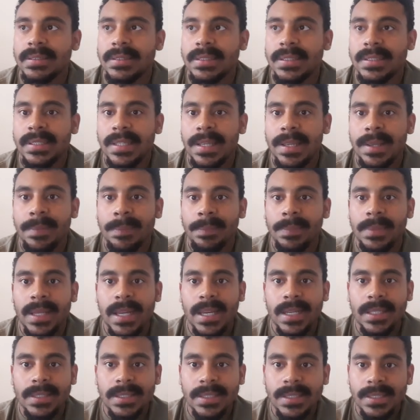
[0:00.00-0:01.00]
the same
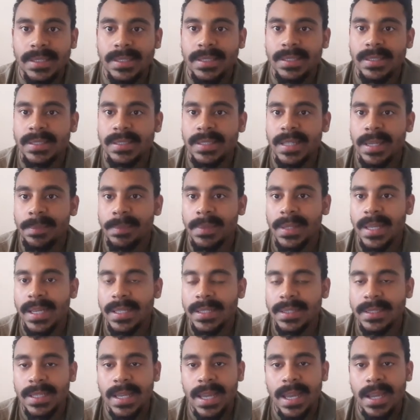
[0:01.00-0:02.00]
black this, the same
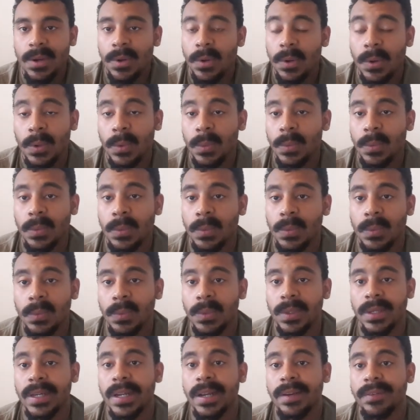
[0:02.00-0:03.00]
black that, or
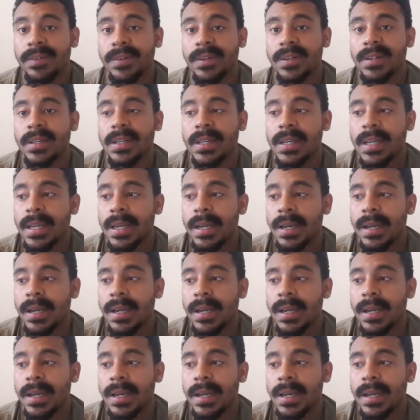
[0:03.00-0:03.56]
whatever.